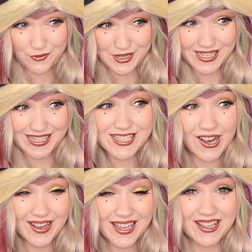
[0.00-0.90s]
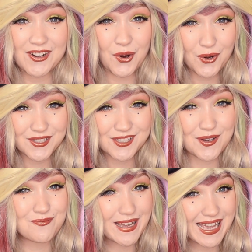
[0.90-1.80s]
really tight and hot
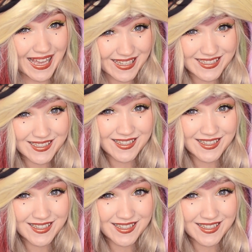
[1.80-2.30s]
on my head.